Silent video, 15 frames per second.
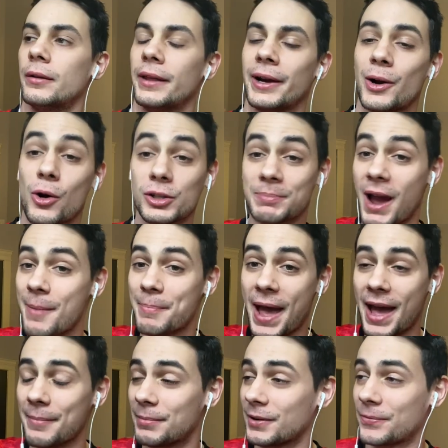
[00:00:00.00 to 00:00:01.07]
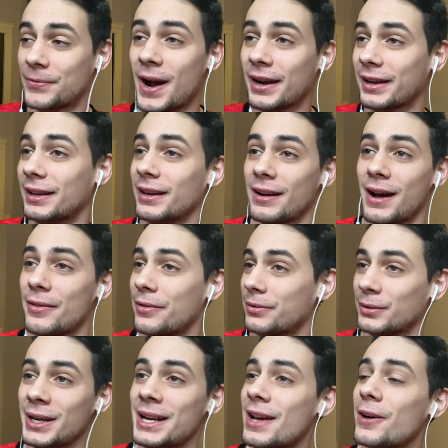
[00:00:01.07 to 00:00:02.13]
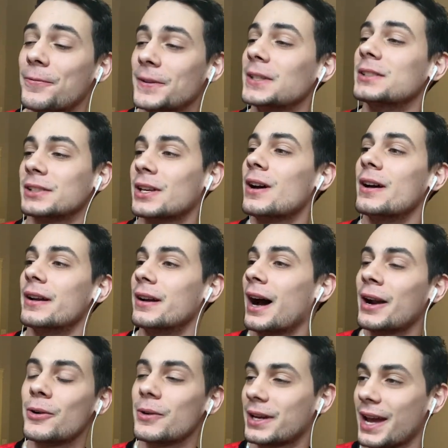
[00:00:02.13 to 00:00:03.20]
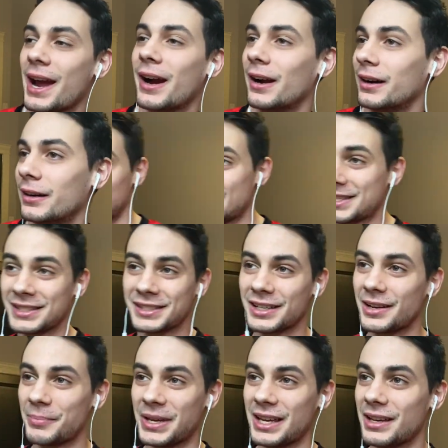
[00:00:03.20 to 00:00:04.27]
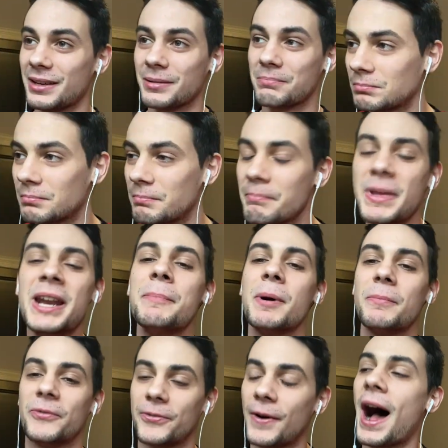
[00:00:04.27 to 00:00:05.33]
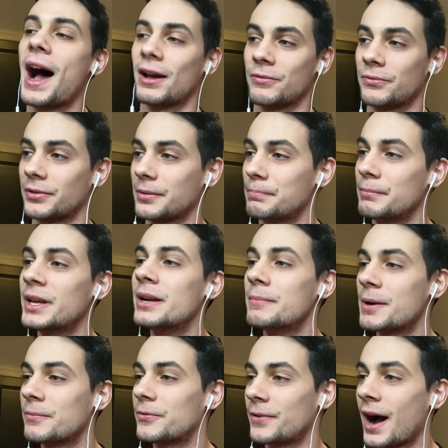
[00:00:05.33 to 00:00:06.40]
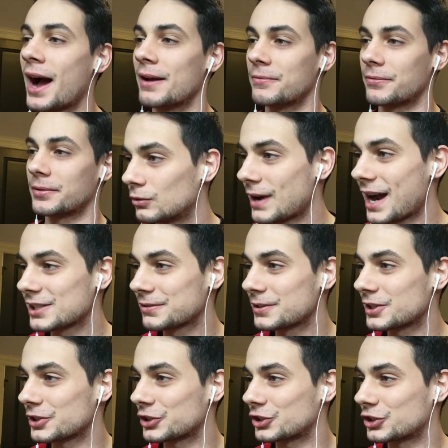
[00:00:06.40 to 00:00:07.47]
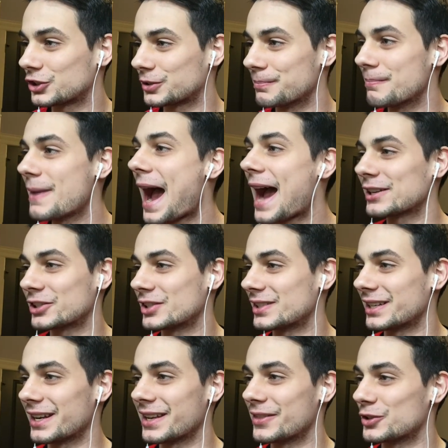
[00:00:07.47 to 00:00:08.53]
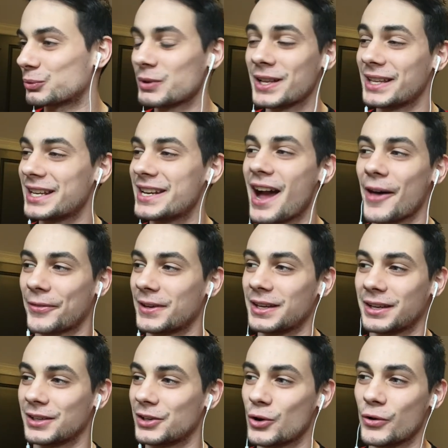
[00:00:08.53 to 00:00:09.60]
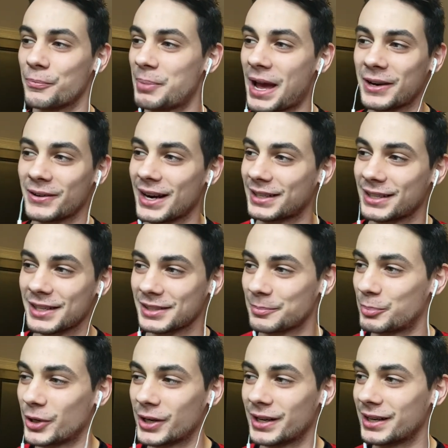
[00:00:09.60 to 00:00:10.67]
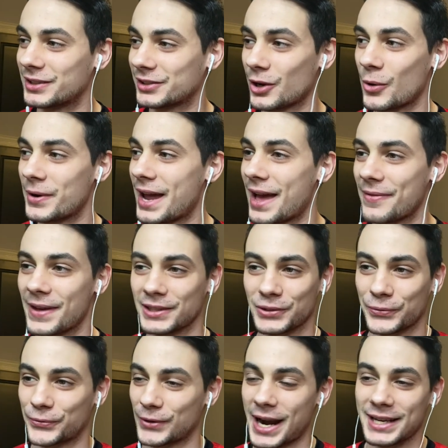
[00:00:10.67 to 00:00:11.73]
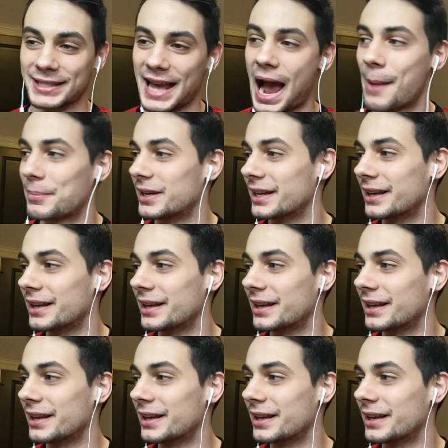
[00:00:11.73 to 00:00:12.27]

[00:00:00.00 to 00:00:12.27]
There goes my bet, but fuck it. 3-0 feels good. I don't care. This is going to be minimum 5. Minimum 5. Rashford just smashes it in. There's really nothing he can do. If Bednarek doesn't put it in his own net, that's Fred tapping it